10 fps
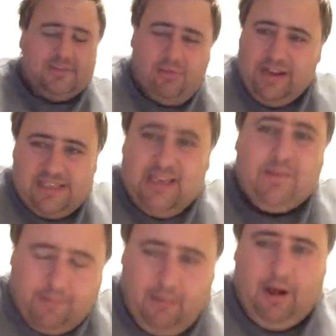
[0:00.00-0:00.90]
at this point, it's going
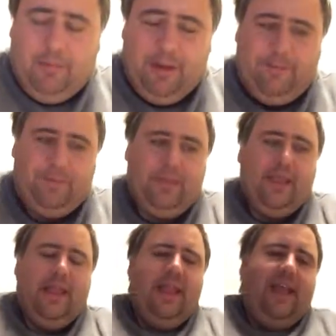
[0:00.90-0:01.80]
to be a problem.
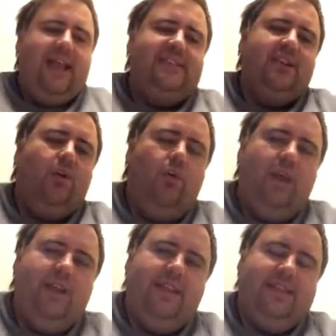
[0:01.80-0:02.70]
And so
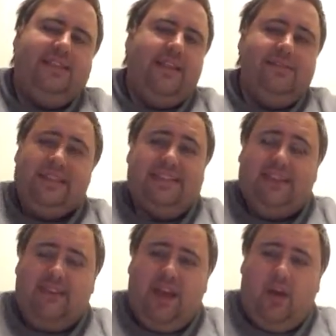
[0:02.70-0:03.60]
what they said was, they
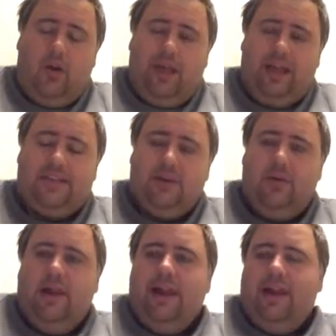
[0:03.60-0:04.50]
said no. And
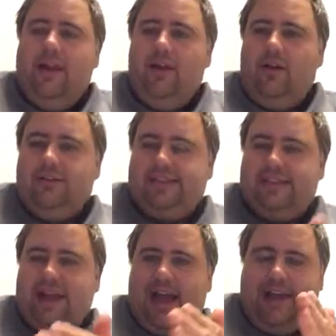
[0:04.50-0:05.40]
so here is this
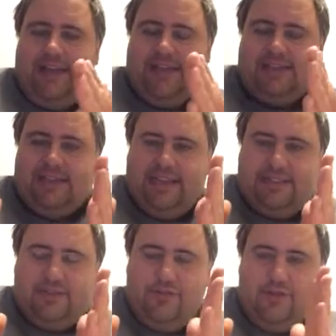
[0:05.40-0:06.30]
guy. He
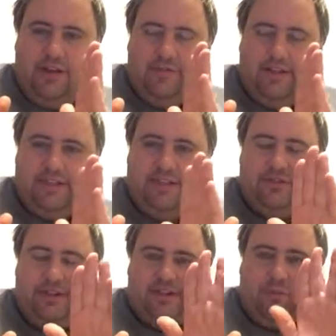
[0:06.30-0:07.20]
has two conflicting
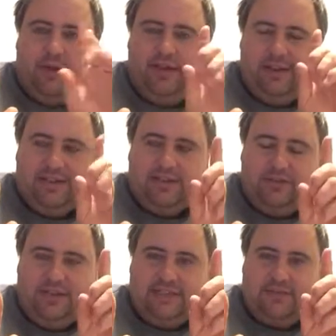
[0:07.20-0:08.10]
duties. One is a
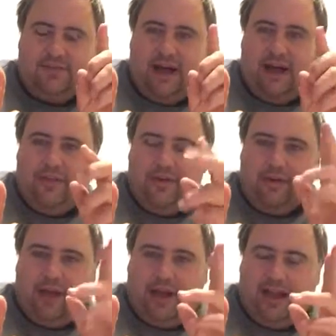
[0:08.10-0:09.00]
duty as a father
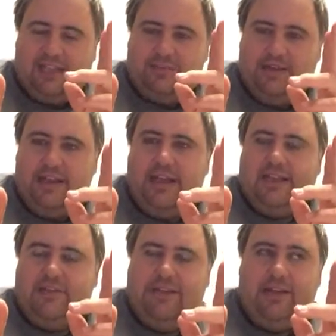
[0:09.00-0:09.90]
and a husband
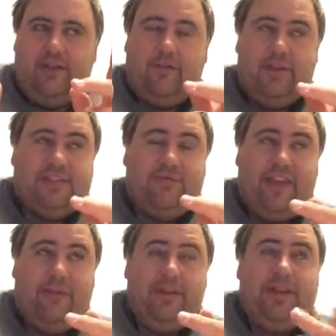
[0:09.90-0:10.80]
to be there for his
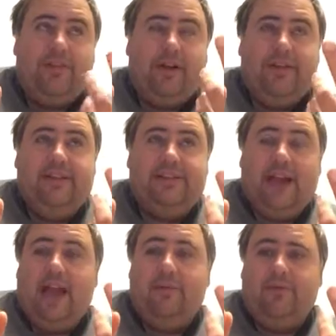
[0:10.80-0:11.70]
family during this
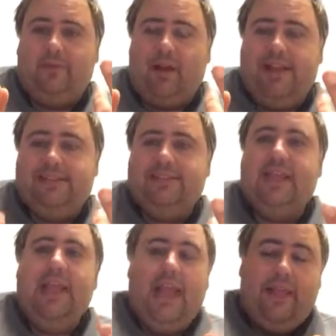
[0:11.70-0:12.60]
time of crisis,
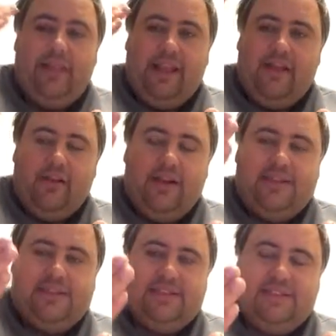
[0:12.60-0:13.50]
and the other
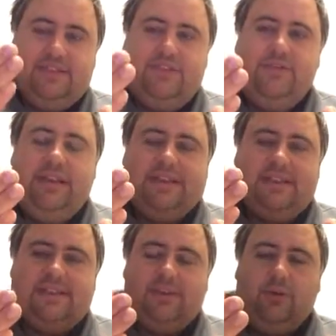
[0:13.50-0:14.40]
is his duty as a
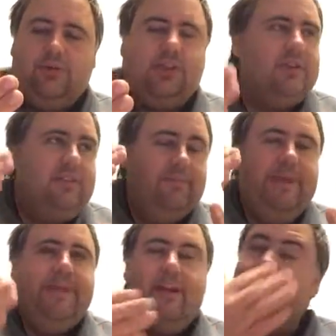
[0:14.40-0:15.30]
soldier to
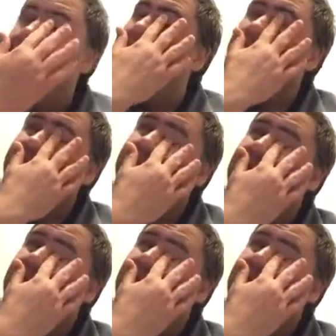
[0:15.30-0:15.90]
be there with his